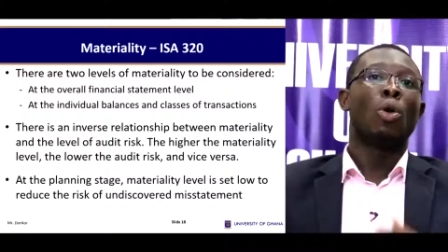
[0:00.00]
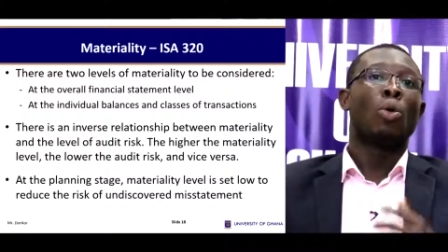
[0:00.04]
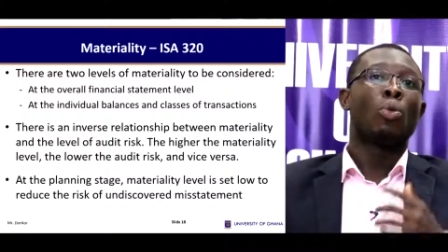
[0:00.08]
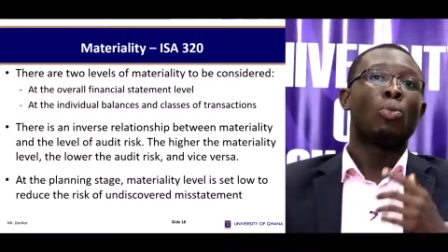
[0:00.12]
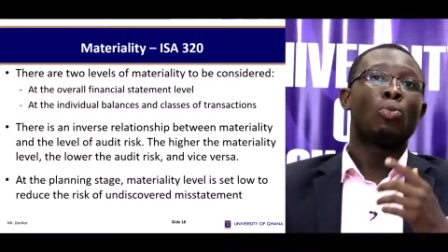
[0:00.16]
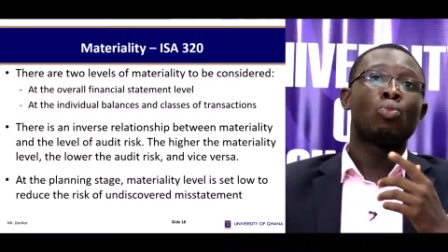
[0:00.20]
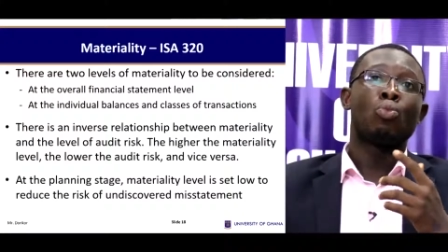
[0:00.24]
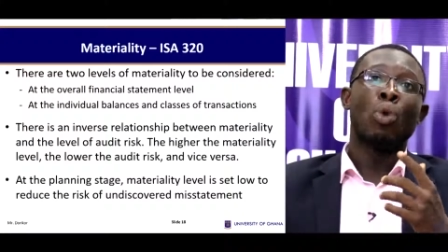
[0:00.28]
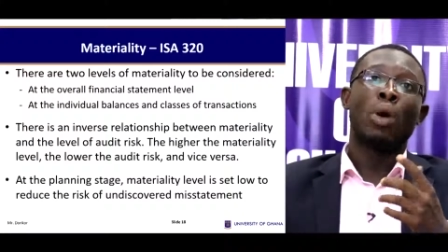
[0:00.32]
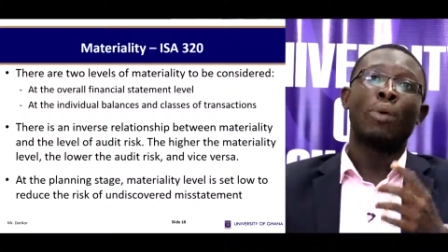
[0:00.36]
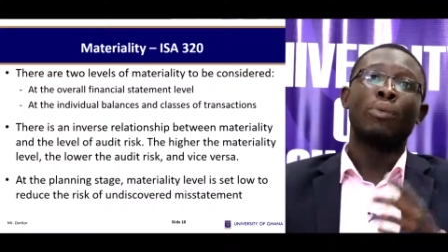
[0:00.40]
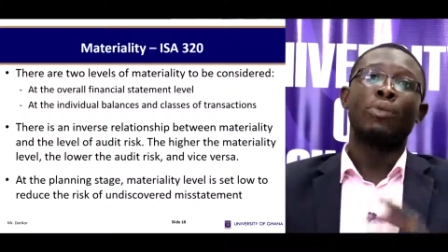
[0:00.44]

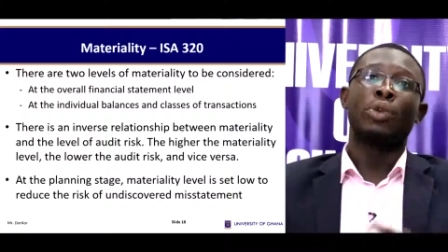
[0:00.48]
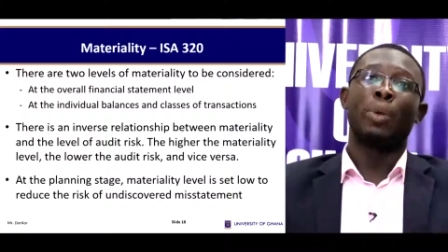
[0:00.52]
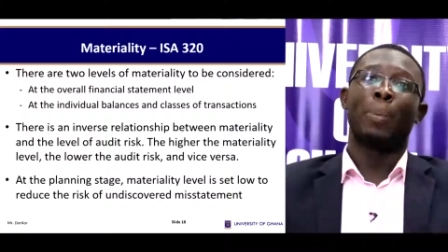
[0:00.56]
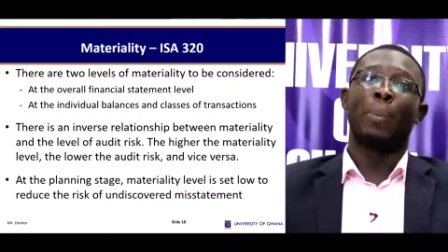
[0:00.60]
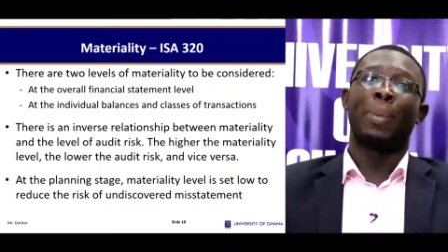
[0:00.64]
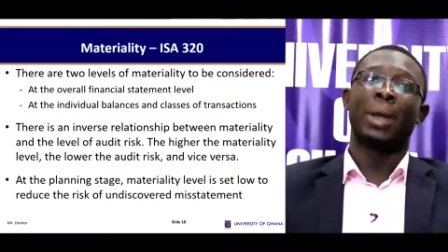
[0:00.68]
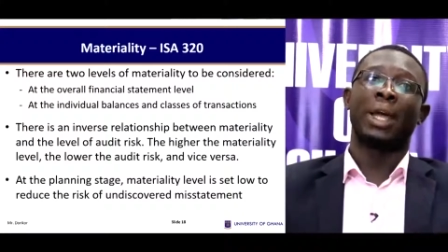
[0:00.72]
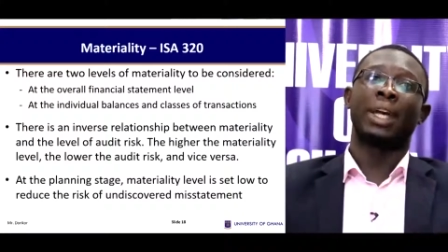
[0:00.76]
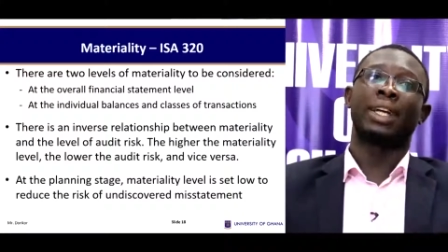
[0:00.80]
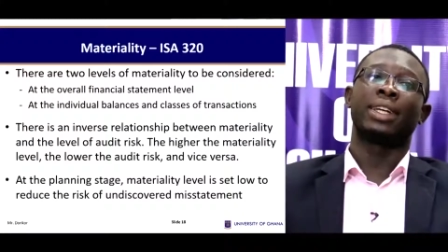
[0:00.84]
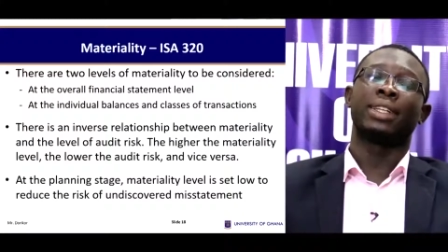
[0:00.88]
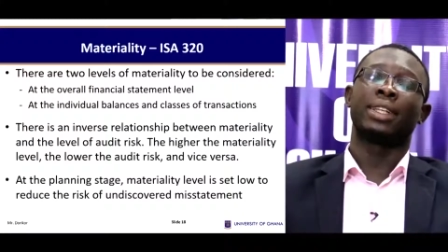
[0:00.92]
when we
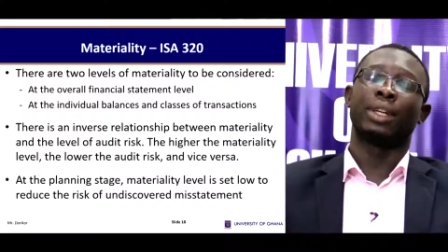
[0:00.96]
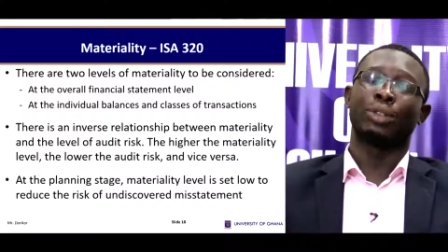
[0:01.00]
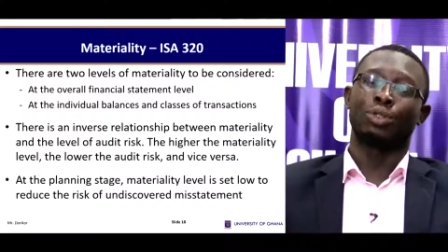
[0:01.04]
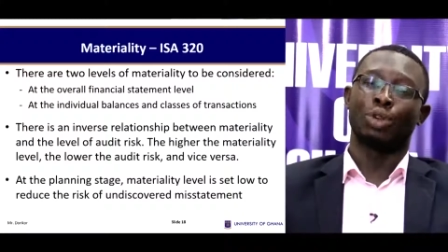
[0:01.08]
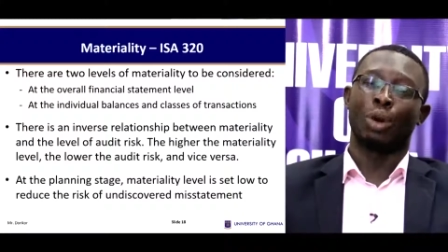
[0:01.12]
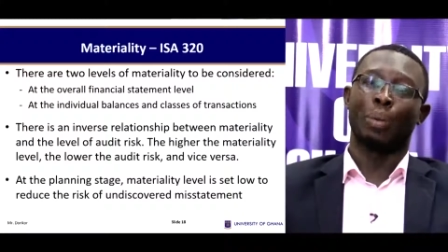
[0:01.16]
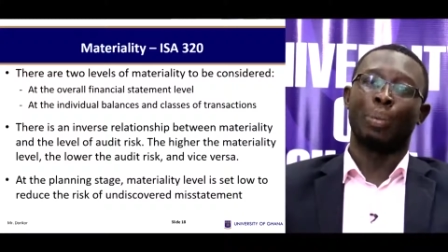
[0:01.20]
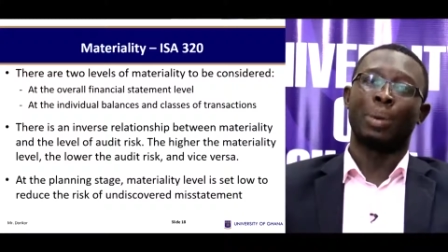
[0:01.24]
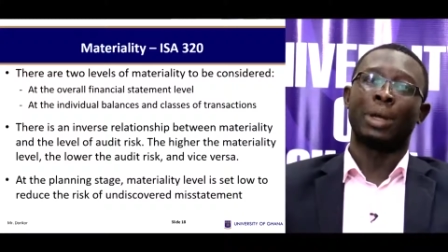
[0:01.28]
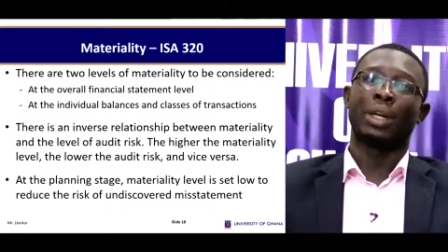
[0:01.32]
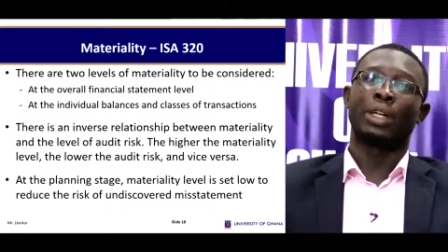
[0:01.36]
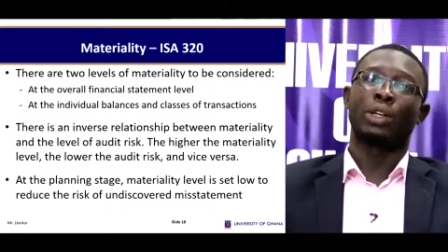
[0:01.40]
pick the
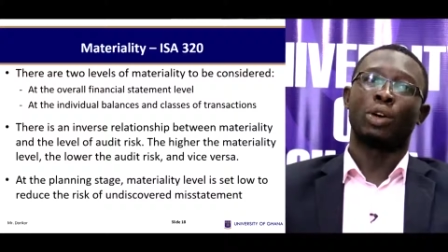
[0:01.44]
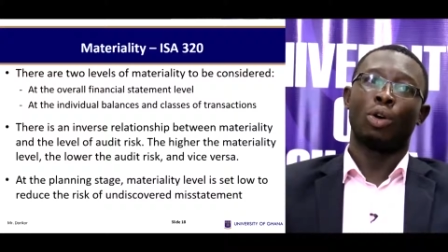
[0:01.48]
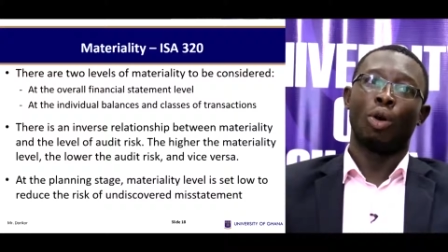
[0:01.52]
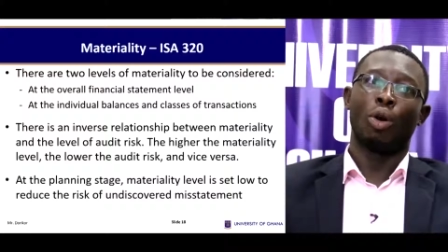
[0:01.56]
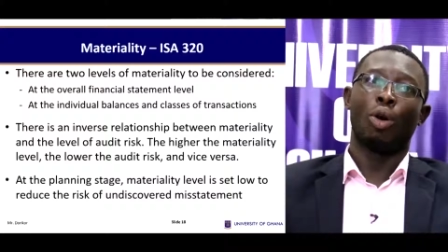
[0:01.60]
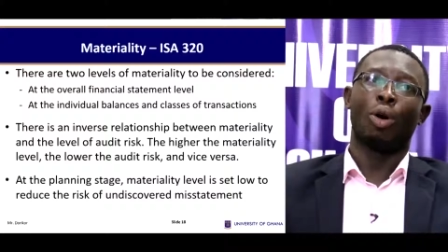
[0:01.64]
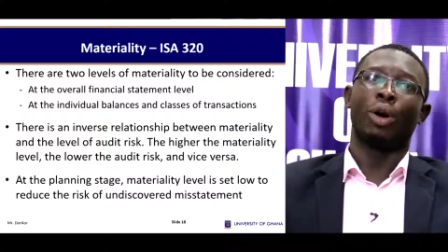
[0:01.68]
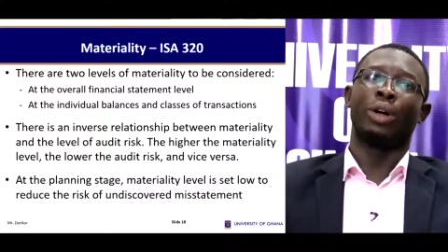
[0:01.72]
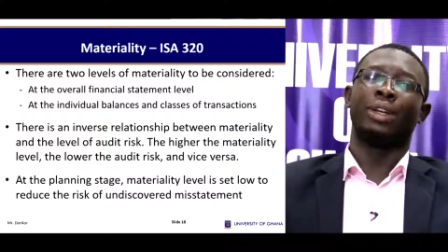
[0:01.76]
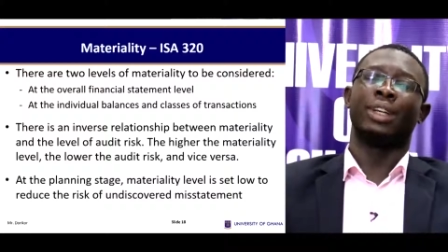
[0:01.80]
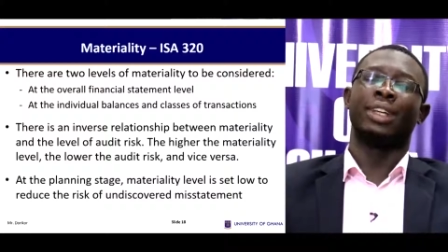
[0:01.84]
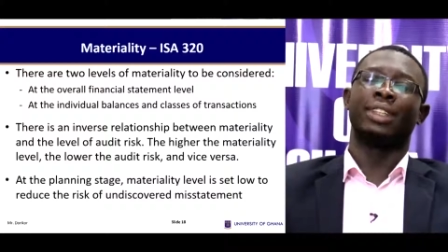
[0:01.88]
topic
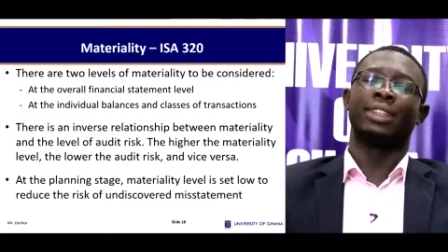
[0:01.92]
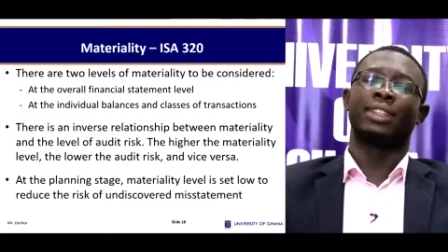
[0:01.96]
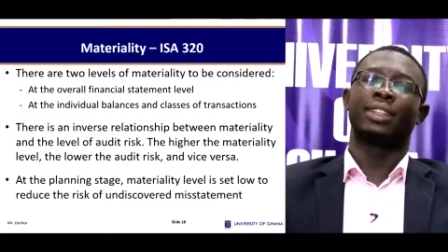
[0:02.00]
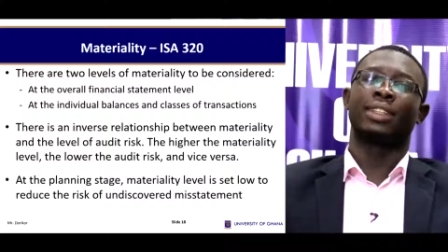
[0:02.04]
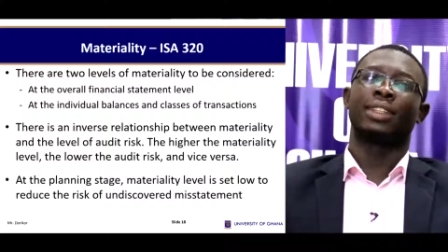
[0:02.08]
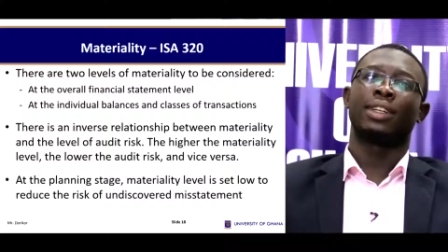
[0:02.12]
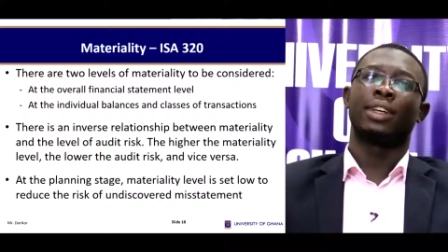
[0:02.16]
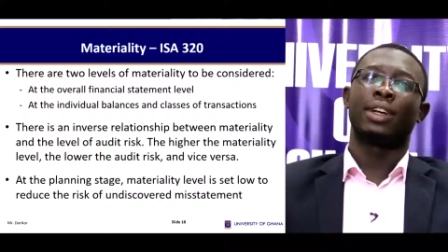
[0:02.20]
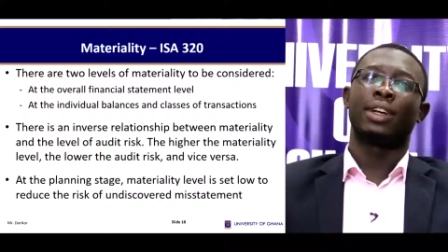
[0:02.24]
audit